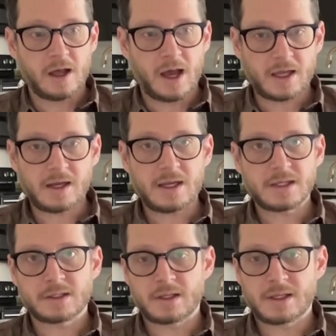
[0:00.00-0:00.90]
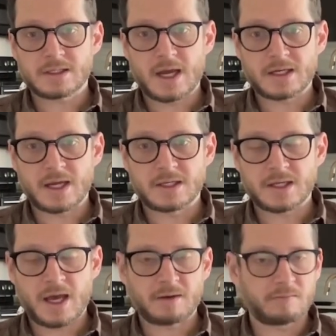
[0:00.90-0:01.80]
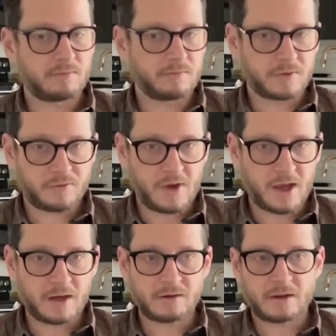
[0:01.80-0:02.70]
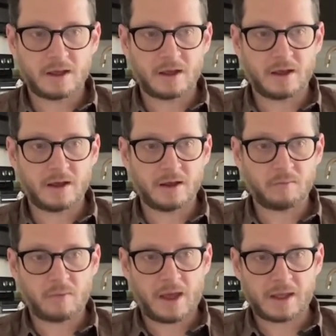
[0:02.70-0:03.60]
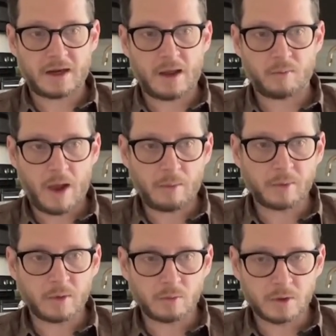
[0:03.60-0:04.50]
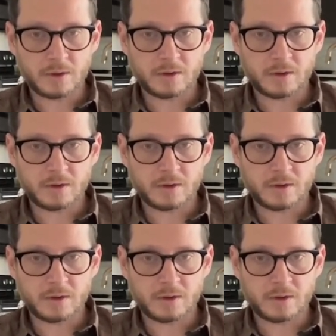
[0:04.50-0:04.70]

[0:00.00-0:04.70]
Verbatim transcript: Again, he has the this dot dot dot. It's fine. Uh, again, I probably wouldn't